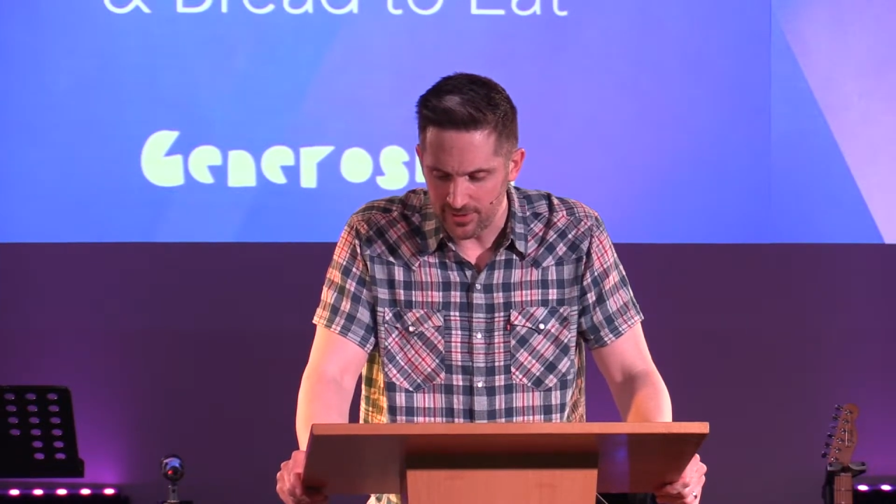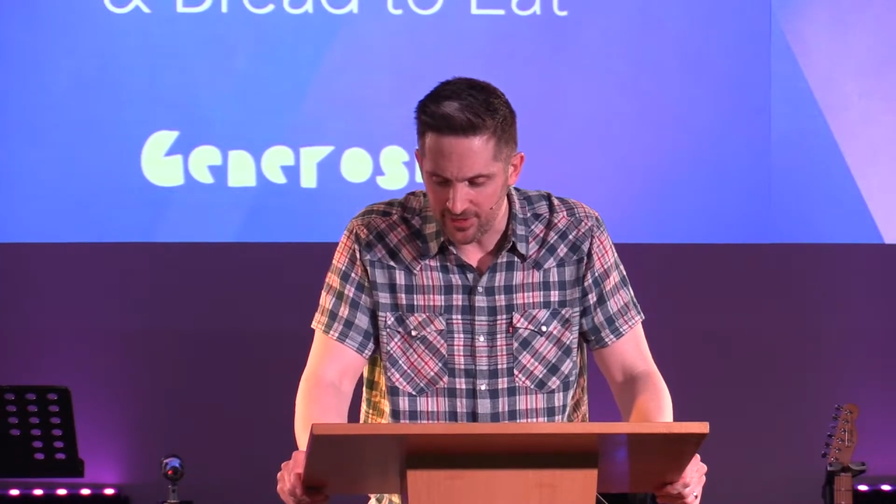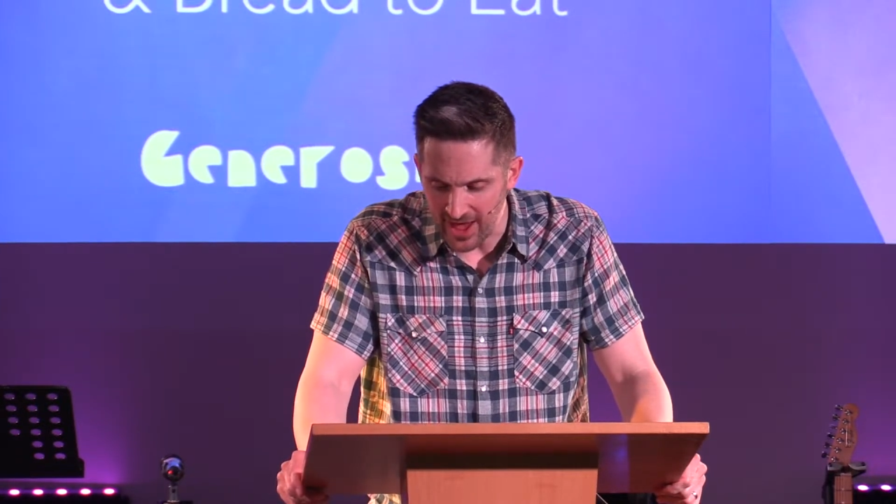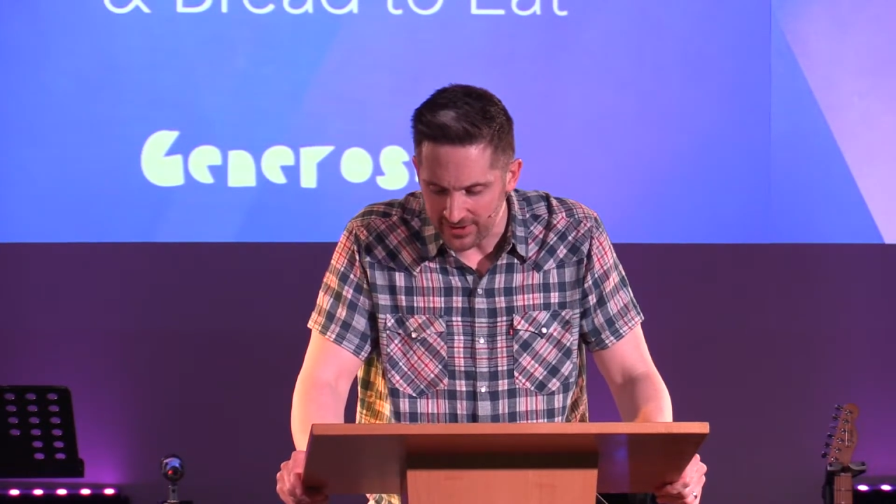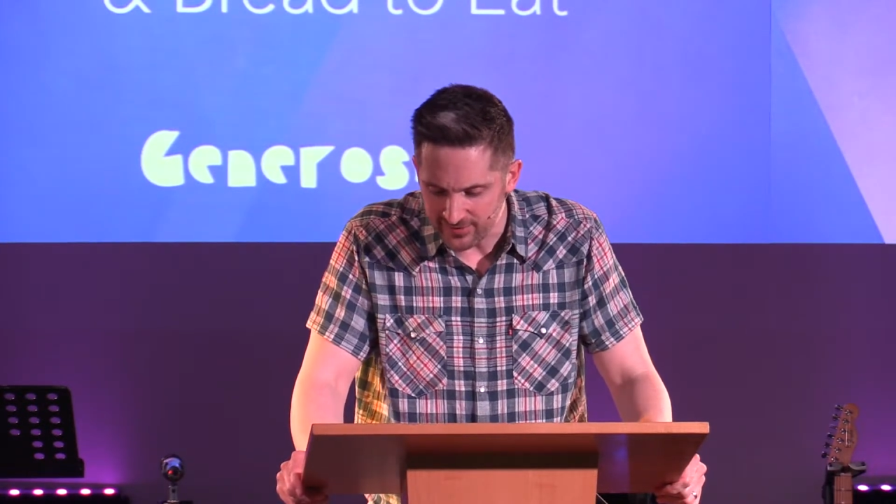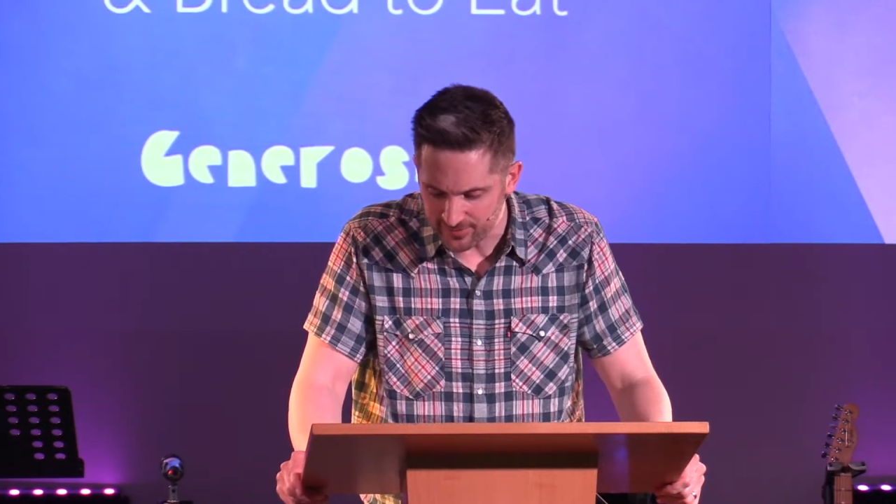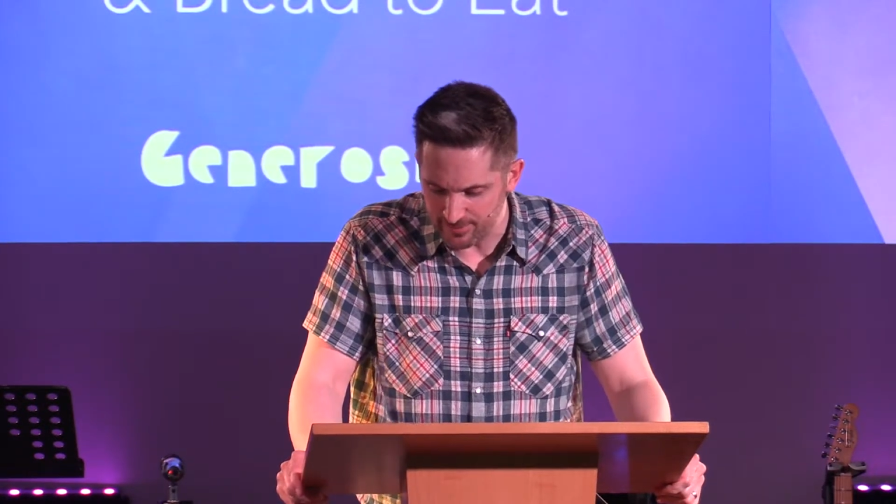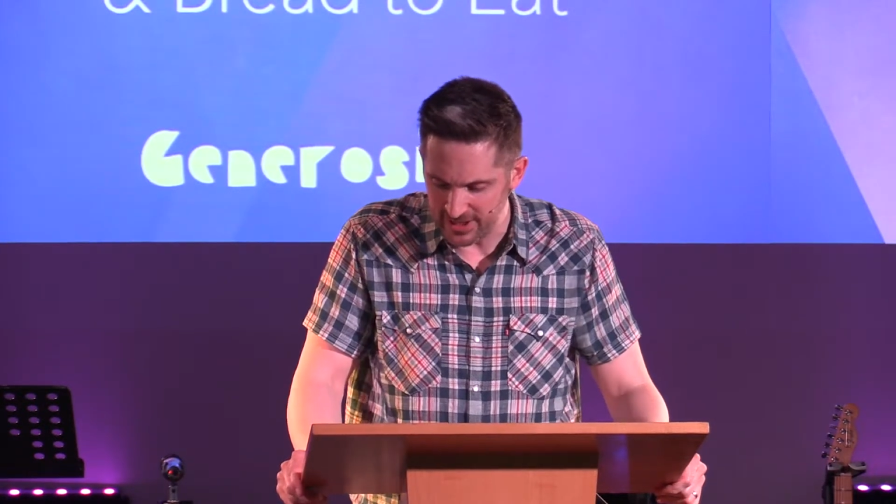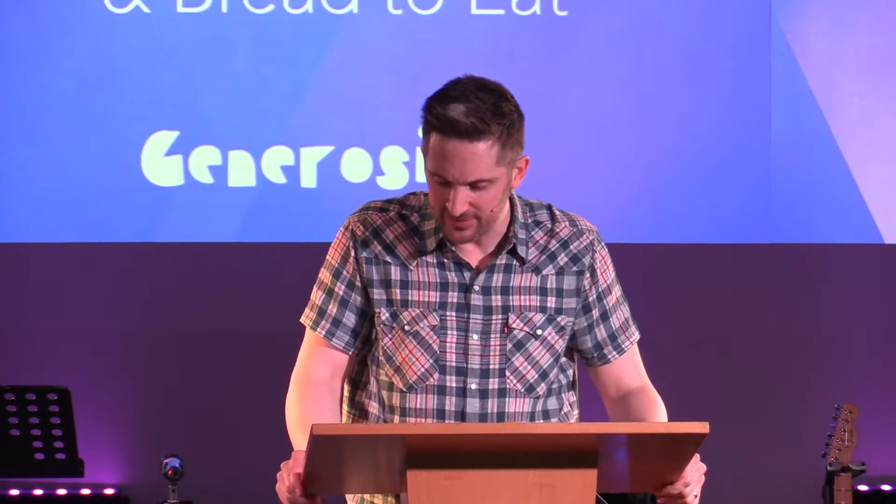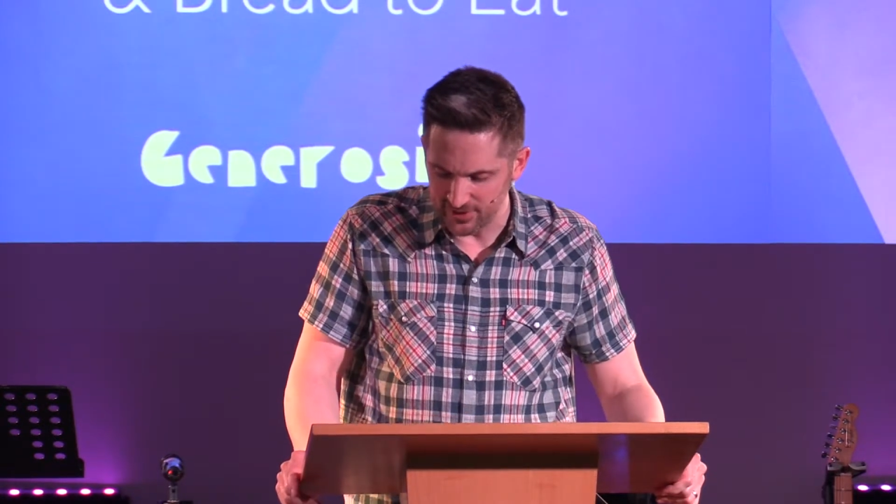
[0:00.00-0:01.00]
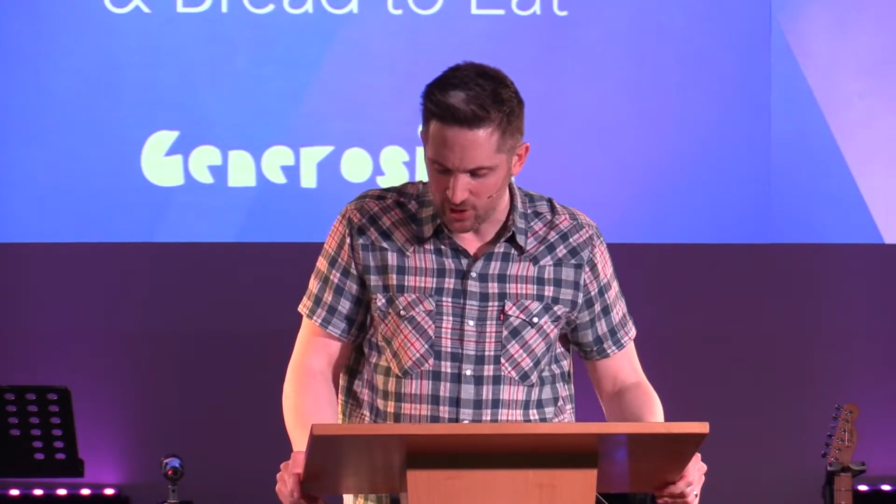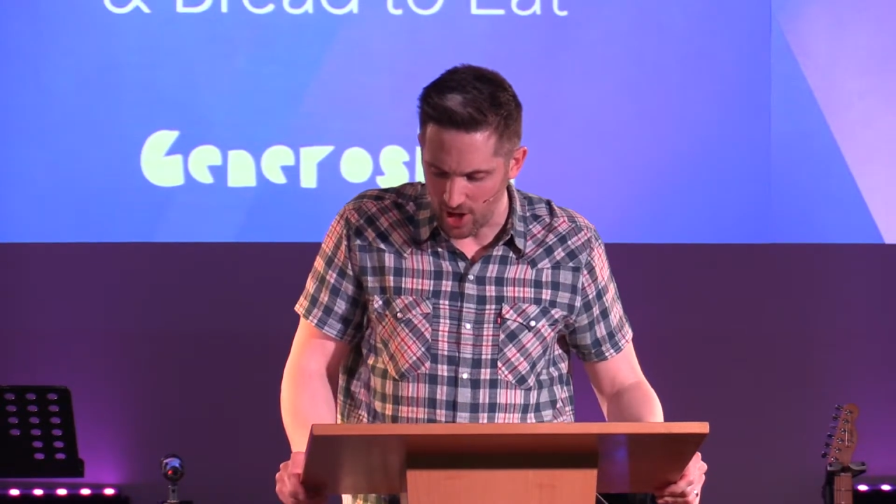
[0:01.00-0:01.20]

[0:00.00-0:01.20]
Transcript: Thanks be to